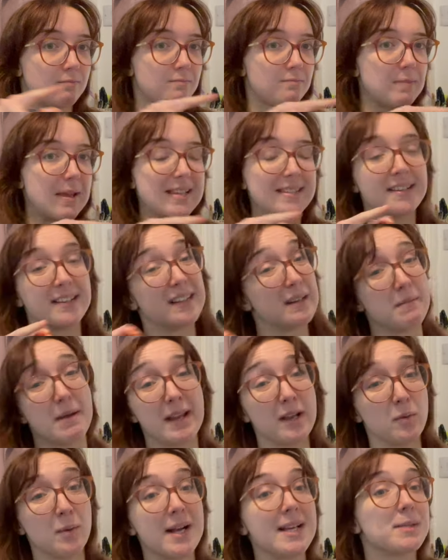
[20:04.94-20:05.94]
basically make
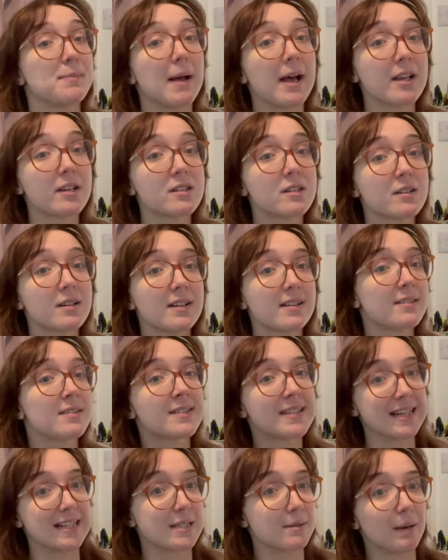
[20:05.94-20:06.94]
a waistband.
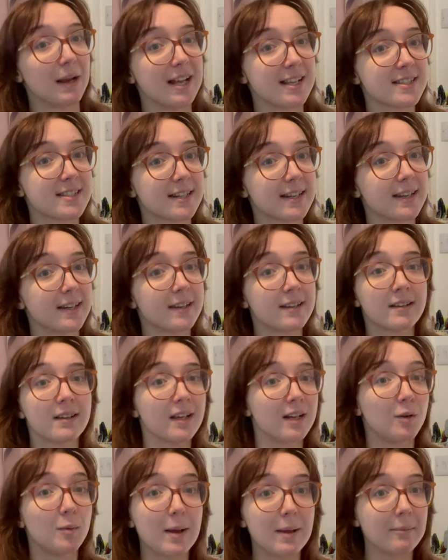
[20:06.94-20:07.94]
stick some elastic in it,
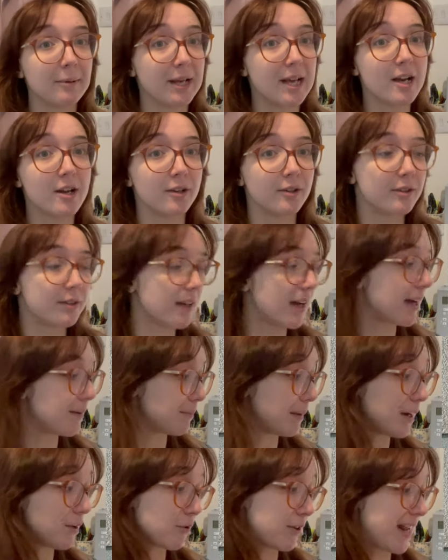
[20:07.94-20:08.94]
and away we go. I
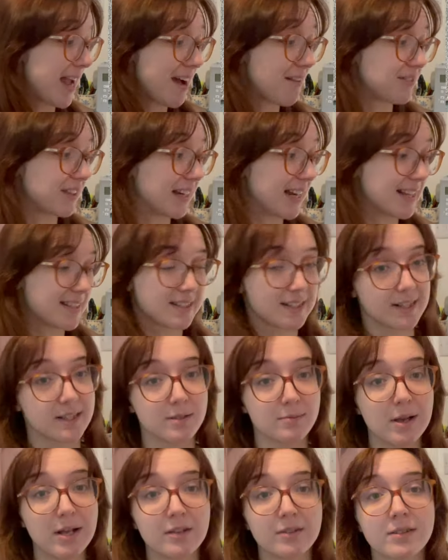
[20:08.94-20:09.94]
already have the elastic as
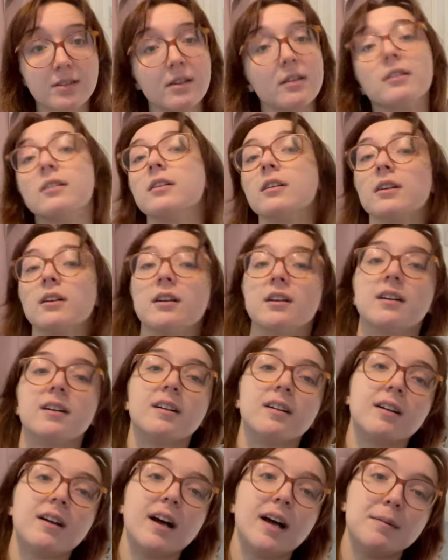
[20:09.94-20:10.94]
well, so
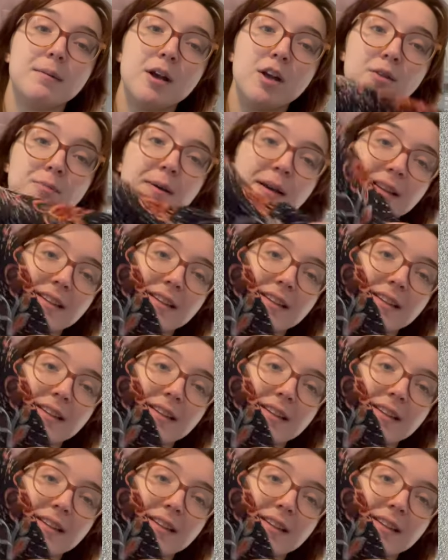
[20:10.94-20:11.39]
I'm hoping